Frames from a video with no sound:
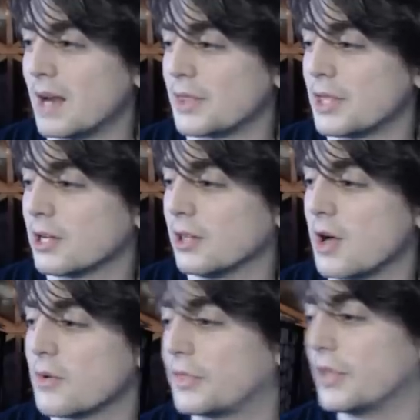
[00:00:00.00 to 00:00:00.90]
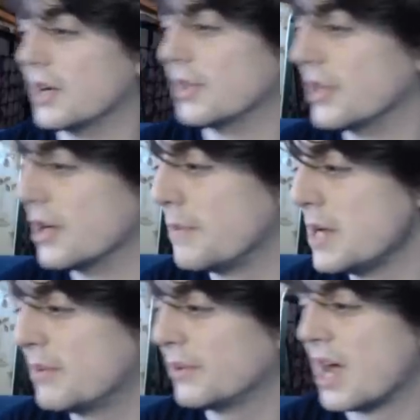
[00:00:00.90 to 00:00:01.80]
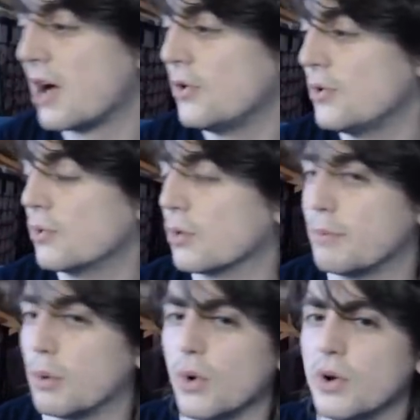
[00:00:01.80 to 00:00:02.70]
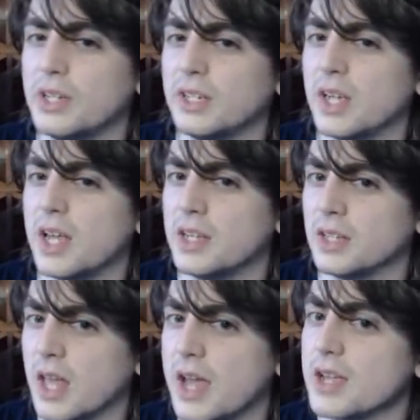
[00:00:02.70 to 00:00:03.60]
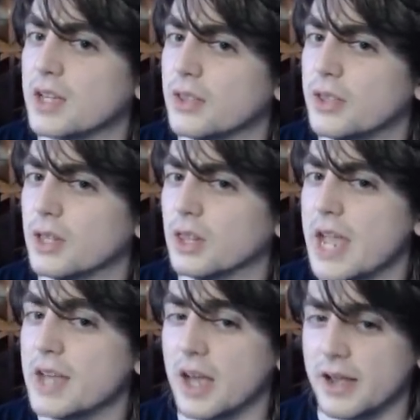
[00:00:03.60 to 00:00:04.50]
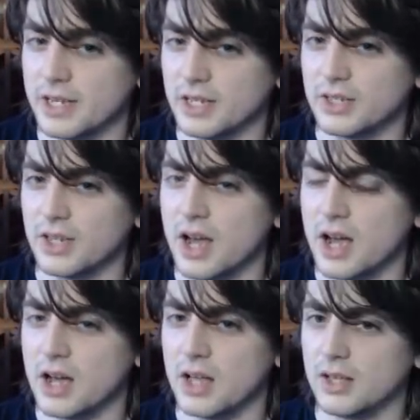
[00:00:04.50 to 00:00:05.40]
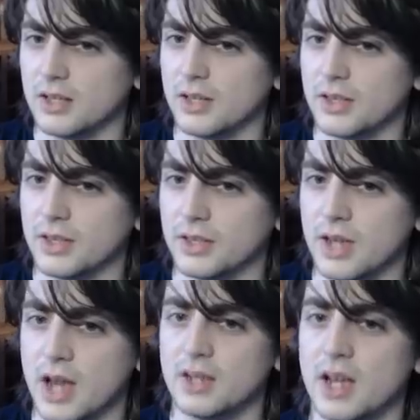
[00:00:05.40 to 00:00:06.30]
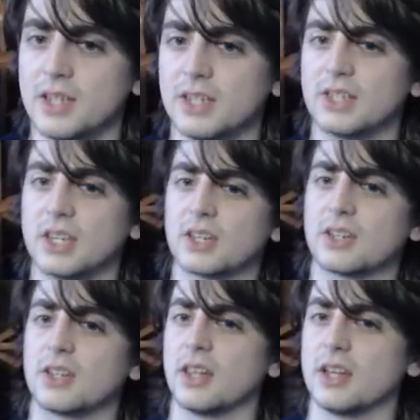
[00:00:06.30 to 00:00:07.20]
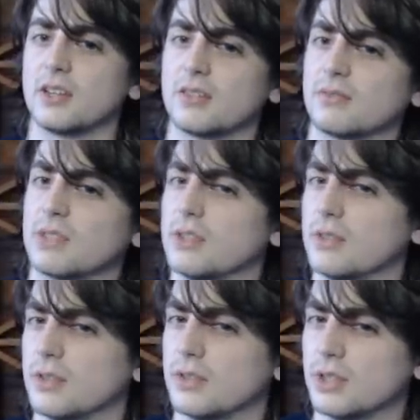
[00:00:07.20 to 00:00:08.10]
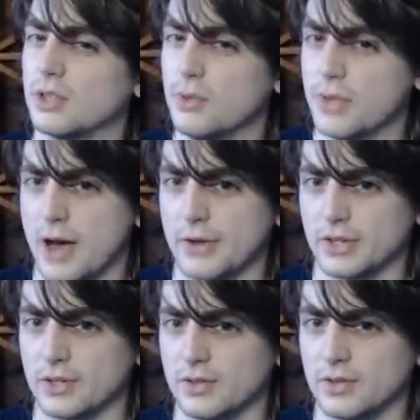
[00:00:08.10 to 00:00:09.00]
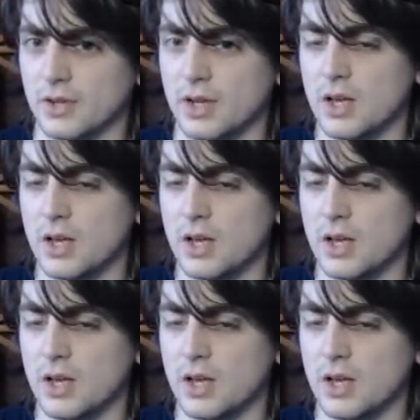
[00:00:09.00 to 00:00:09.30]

But I think along with the people now who were born in like the late 90's, I think the 96 to like to 2000,